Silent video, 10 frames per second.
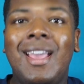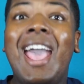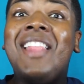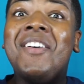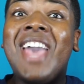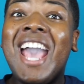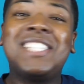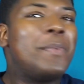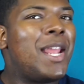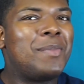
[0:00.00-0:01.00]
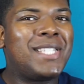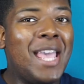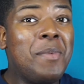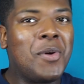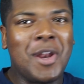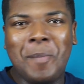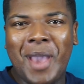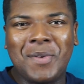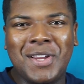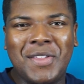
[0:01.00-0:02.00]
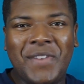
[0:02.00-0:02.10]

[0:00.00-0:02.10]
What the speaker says: Hello guys, my name is Samuel and I'm back with another